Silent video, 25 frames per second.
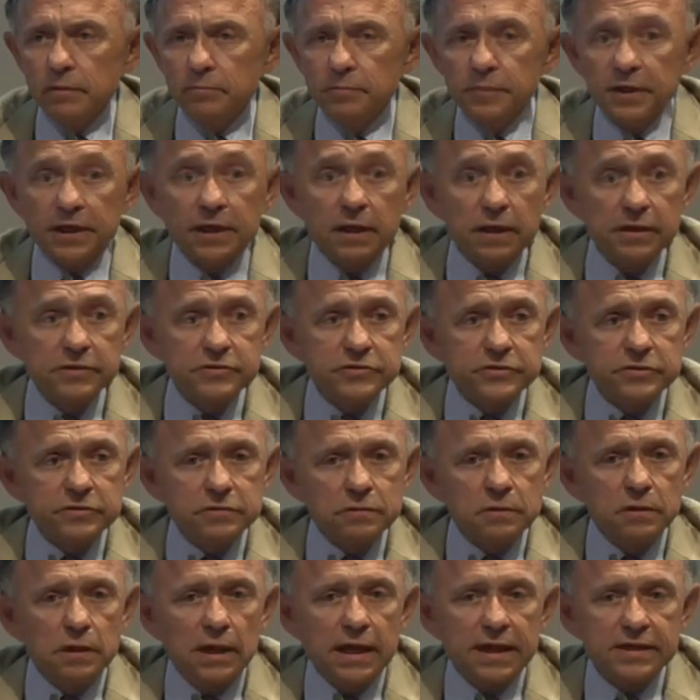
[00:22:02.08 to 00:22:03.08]

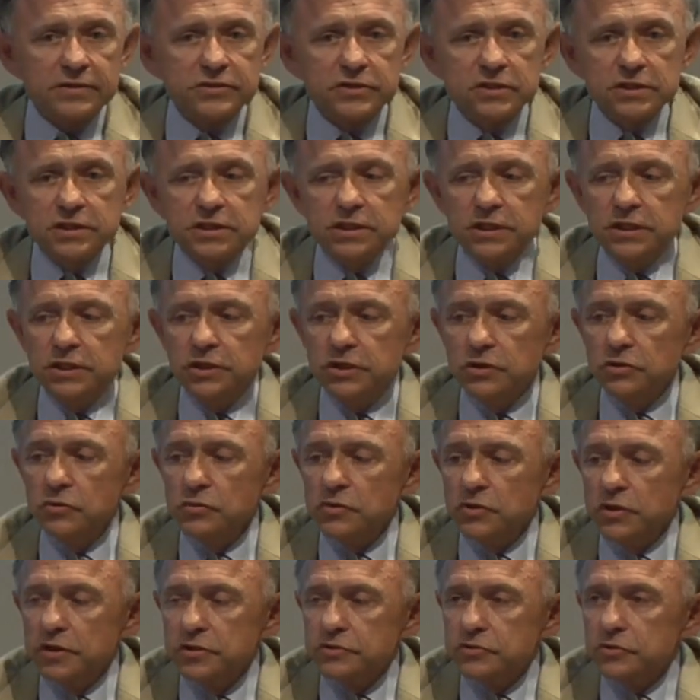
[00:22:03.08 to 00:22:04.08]
because
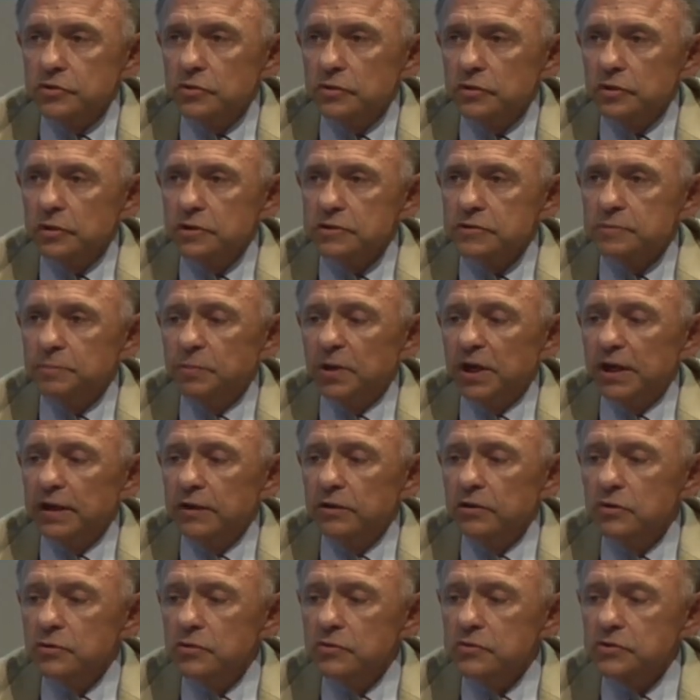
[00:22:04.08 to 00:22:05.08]
ICT is, is
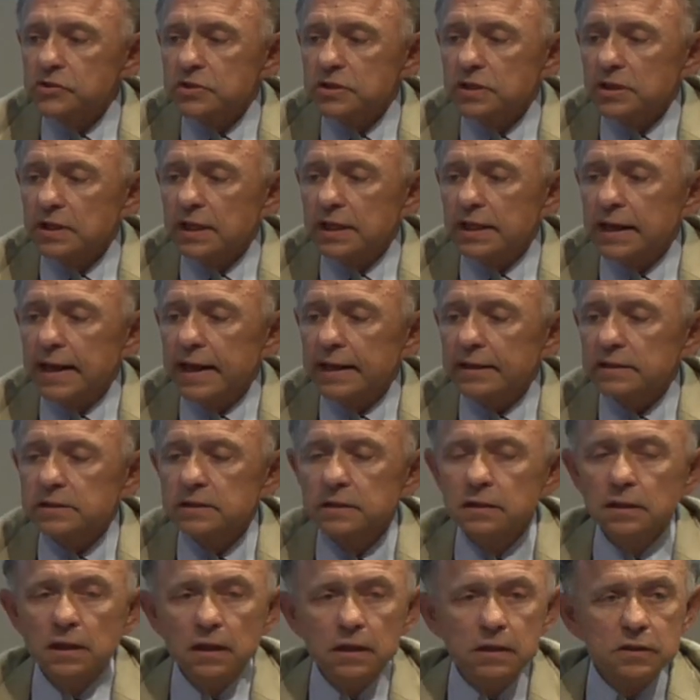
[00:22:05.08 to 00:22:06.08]
being used to connect